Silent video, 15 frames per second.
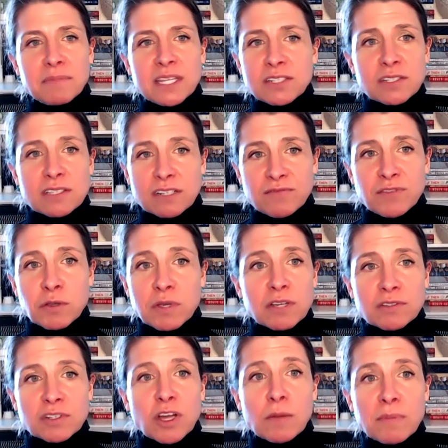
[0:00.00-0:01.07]
This is a few
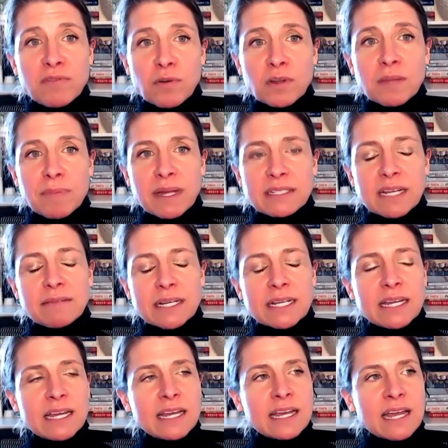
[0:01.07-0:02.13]
years ago before the
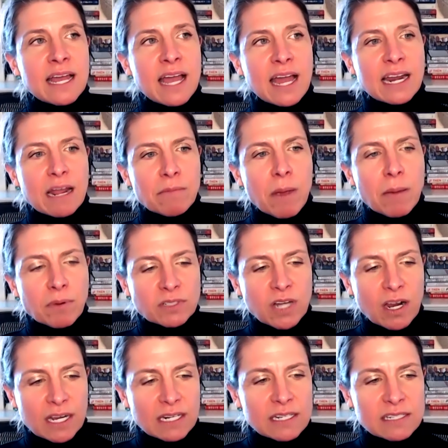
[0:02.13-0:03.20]
pandemic. And I remember
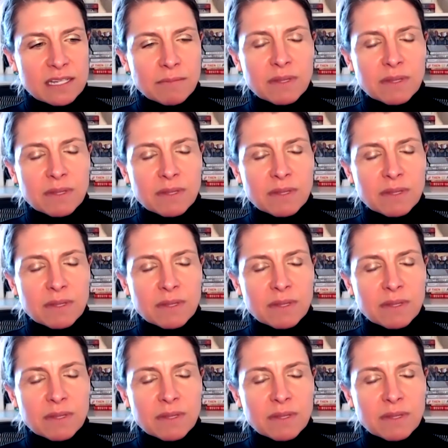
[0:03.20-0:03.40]
talking to